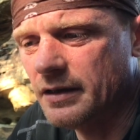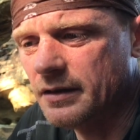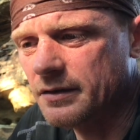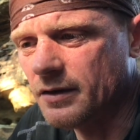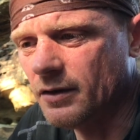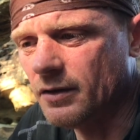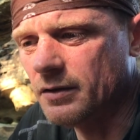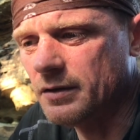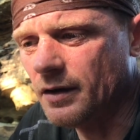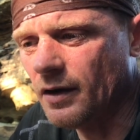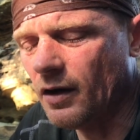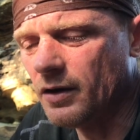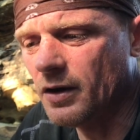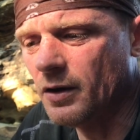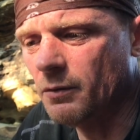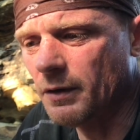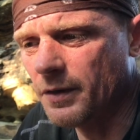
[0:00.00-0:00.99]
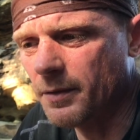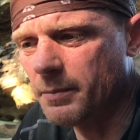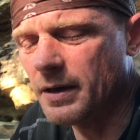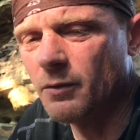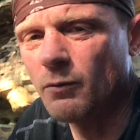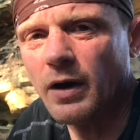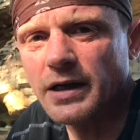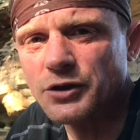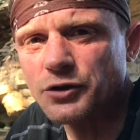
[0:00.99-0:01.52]
So I'll go with the
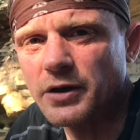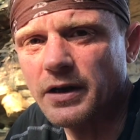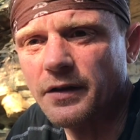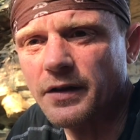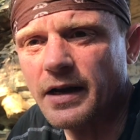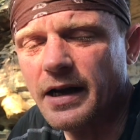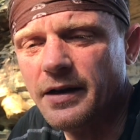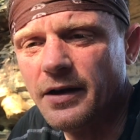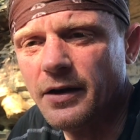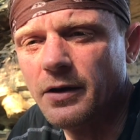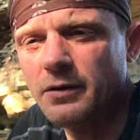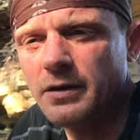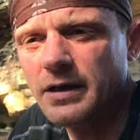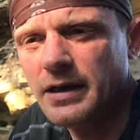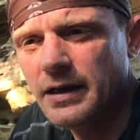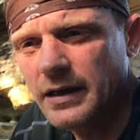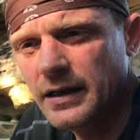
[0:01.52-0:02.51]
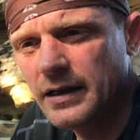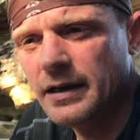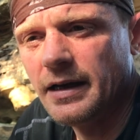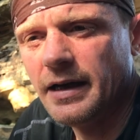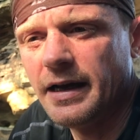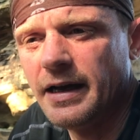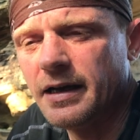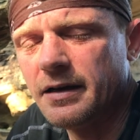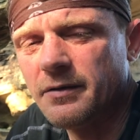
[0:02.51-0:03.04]
big wide trail that I know
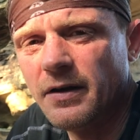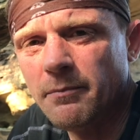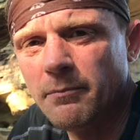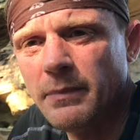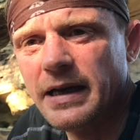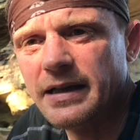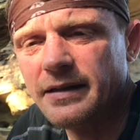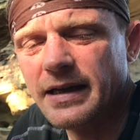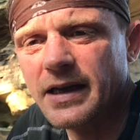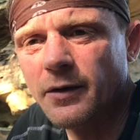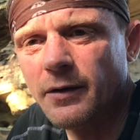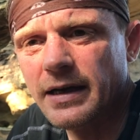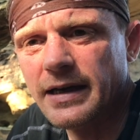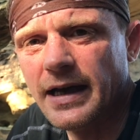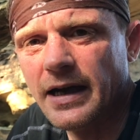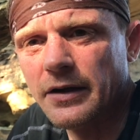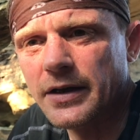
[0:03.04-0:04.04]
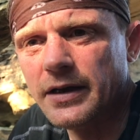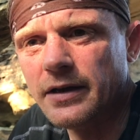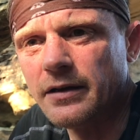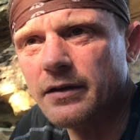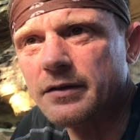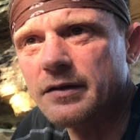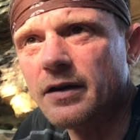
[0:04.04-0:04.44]
and mainly going downhill.